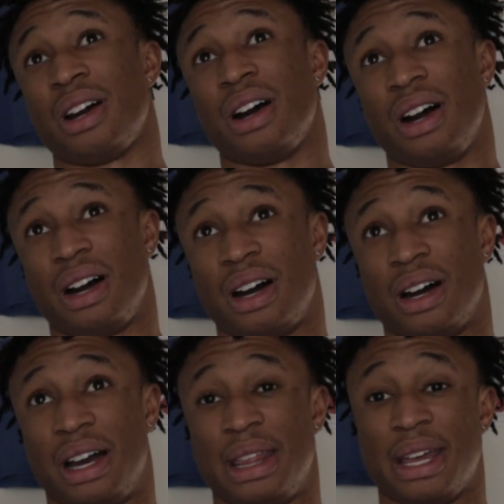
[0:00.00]

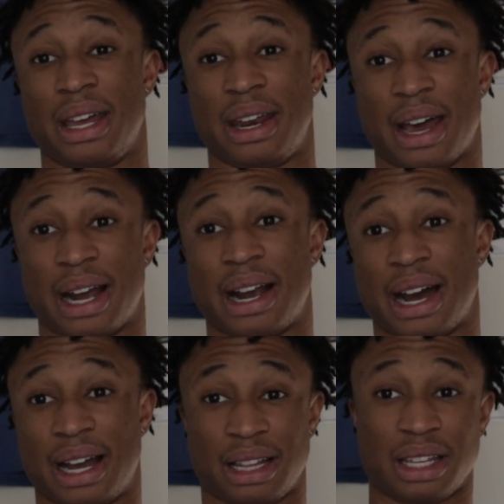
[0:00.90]
And then I
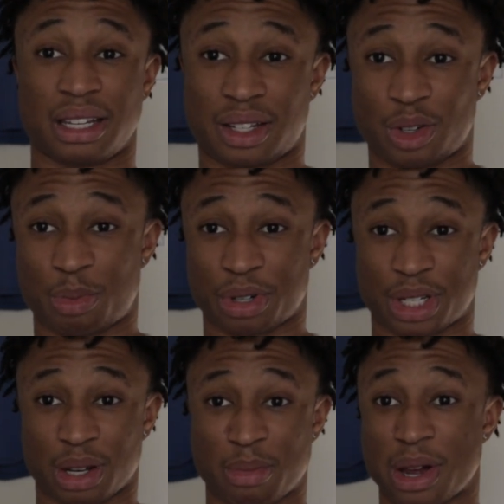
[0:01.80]
got this super
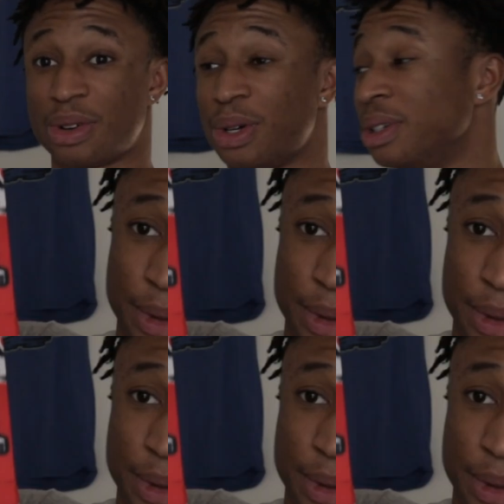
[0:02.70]
sick medal.